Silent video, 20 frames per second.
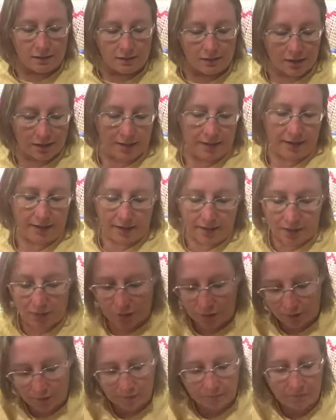And then
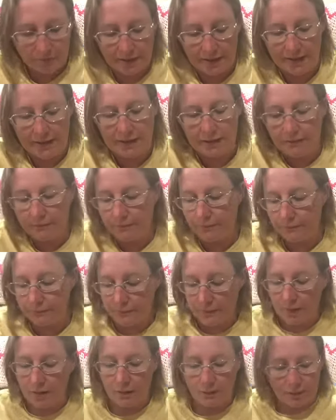hopefully
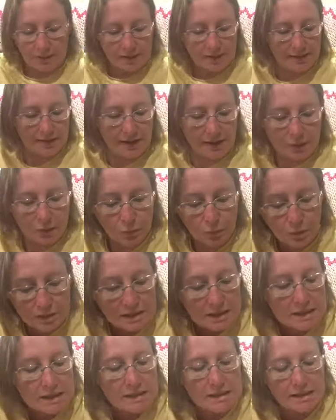when I start
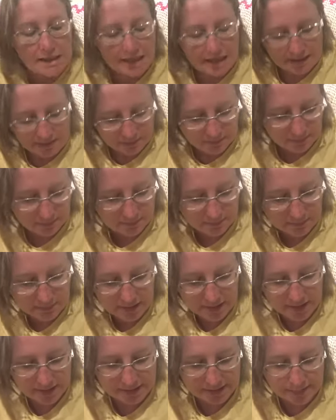whittling down, I
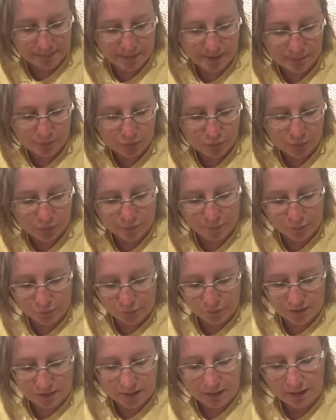can spend more and
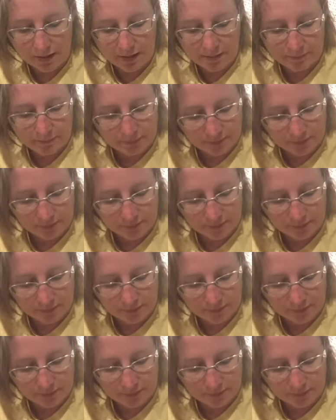more time